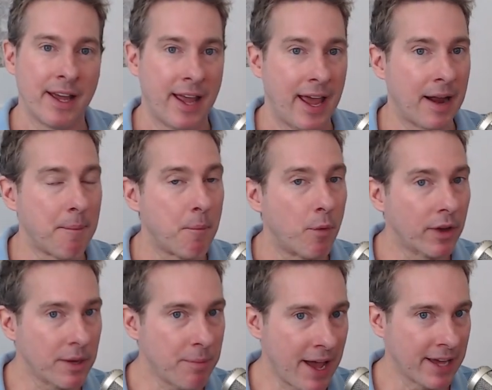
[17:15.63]
And I'm
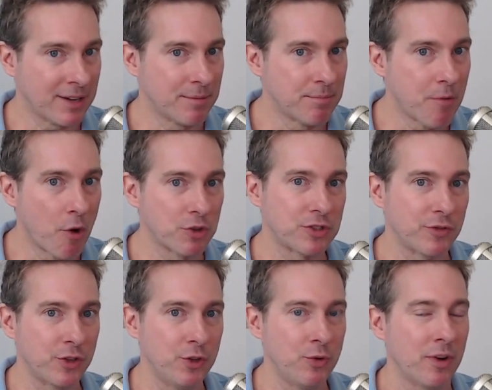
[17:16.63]
willing to bet most of
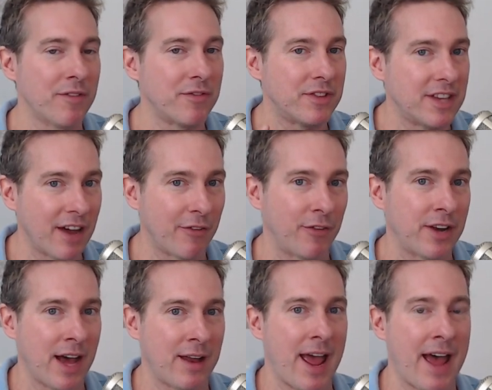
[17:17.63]
you have definitely
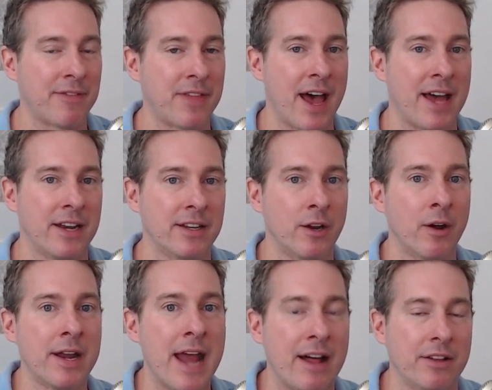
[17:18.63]
not had that, you know,
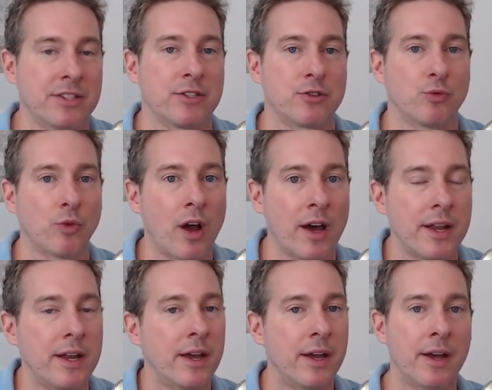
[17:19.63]
analysis run.